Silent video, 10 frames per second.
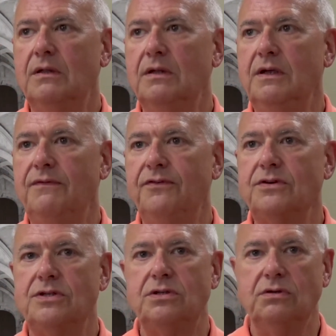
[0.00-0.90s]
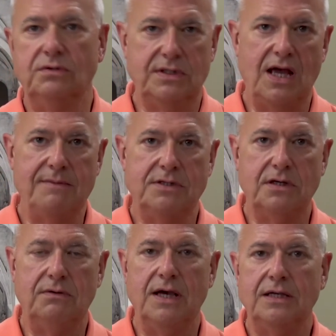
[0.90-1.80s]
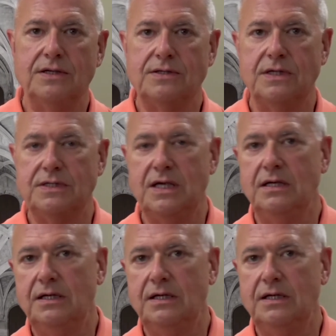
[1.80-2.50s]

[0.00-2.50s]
the first two, Thomas Aquinas and St.